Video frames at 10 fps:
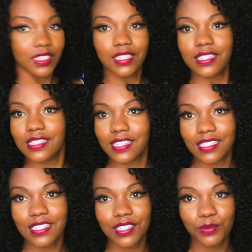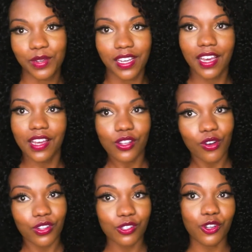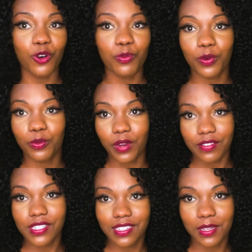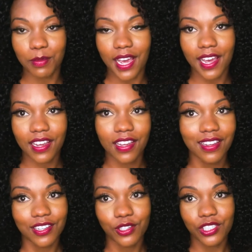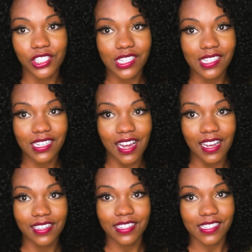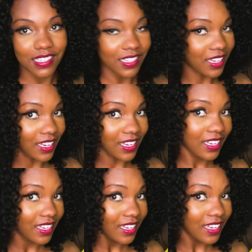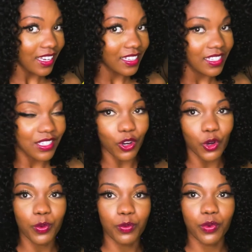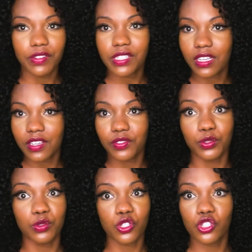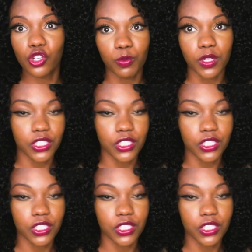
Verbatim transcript: Since this wig has all those open wefts in the back, you can just slide this in these open wefts and give you so much